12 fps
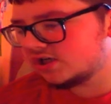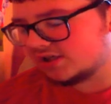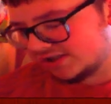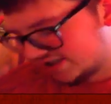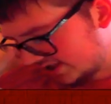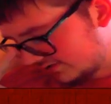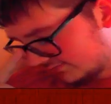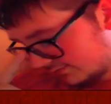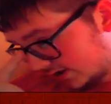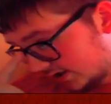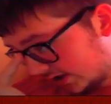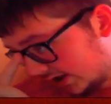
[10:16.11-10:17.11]

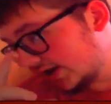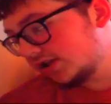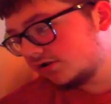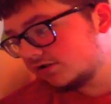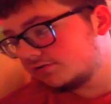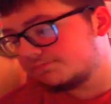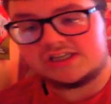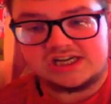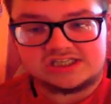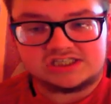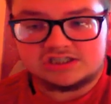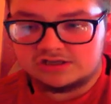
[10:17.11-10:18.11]
considering that United should be
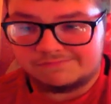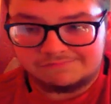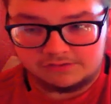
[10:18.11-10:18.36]
chasing top